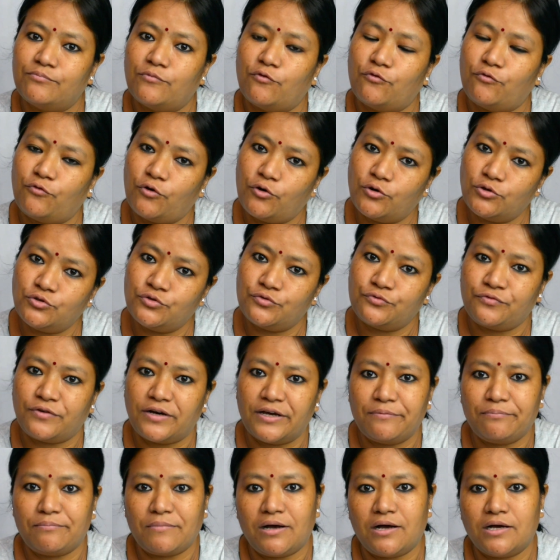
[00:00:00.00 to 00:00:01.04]
4 to
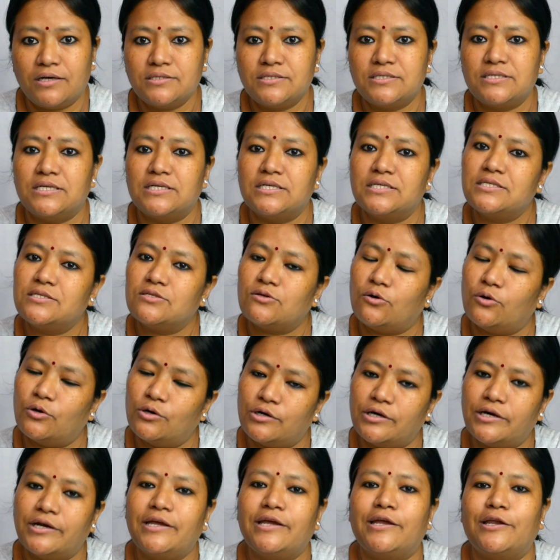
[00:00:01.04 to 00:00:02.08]
5 marks is
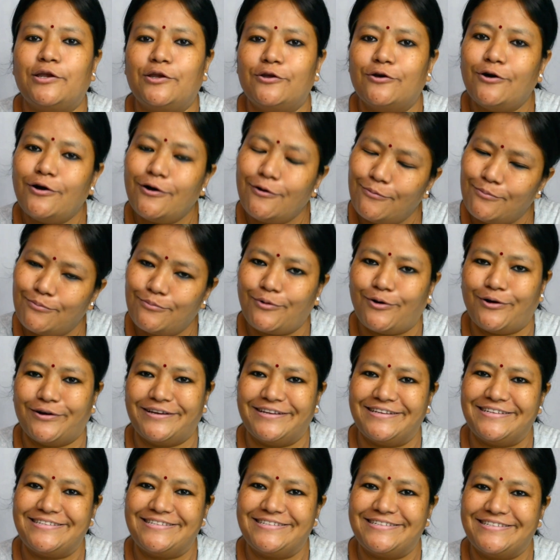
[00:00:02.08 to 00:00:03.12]
already in your
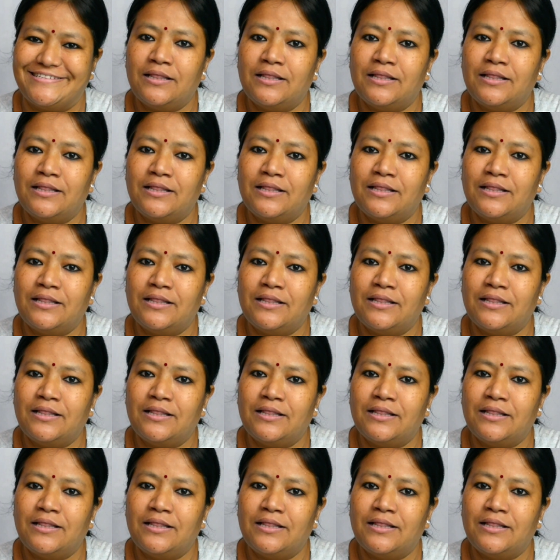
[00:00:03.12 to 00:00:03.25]
pocket.